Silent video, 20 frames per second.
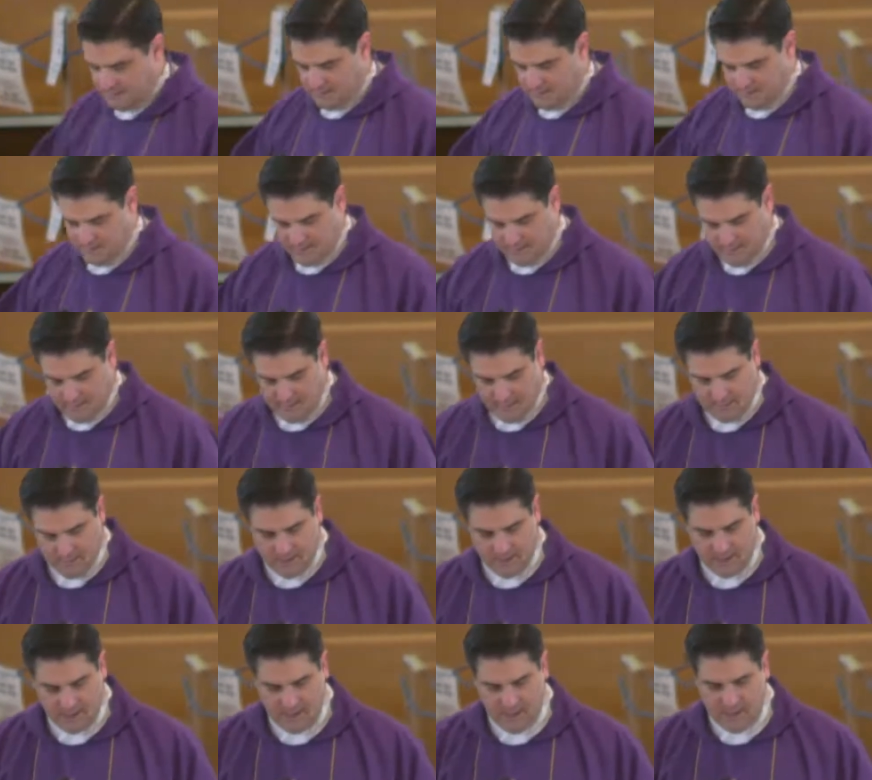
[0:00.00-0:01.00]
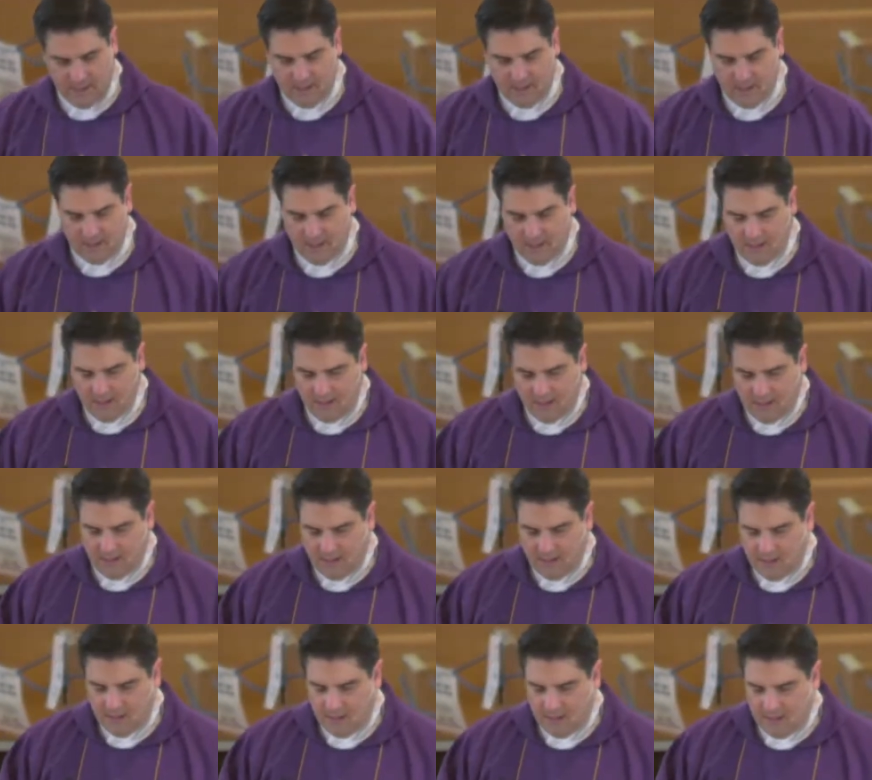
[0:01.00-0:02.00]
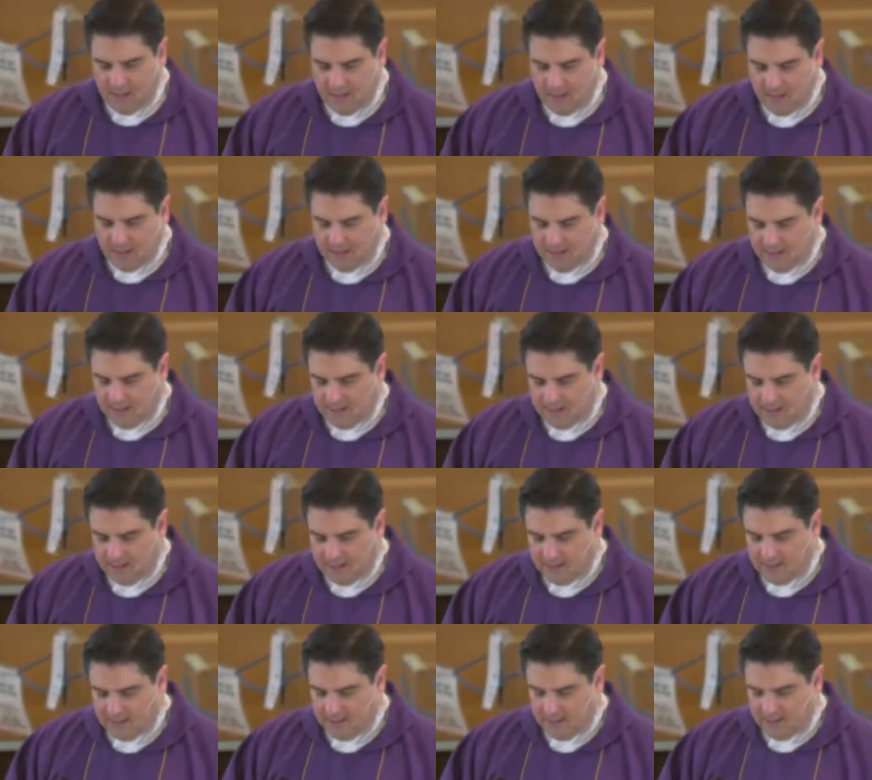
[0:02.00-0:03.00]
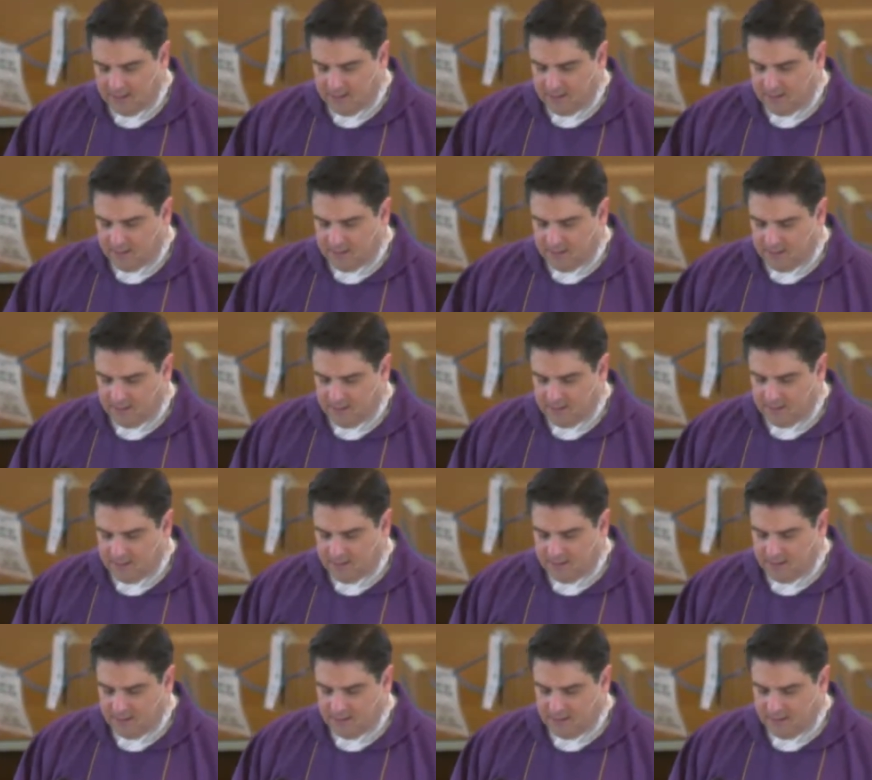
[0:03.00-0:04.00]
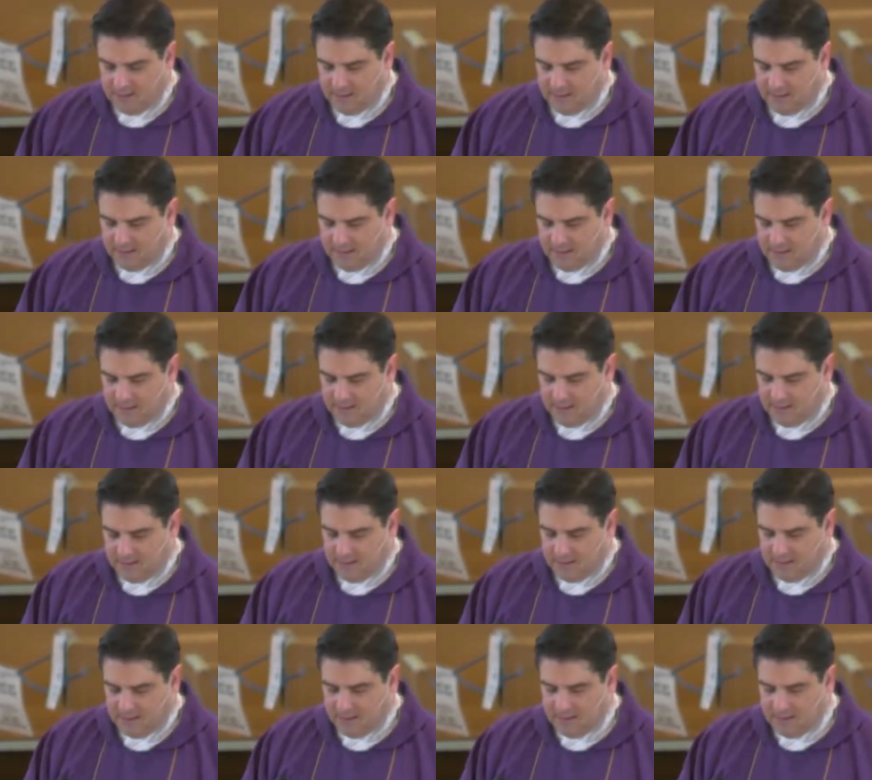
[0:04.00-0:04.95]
Nothing is said.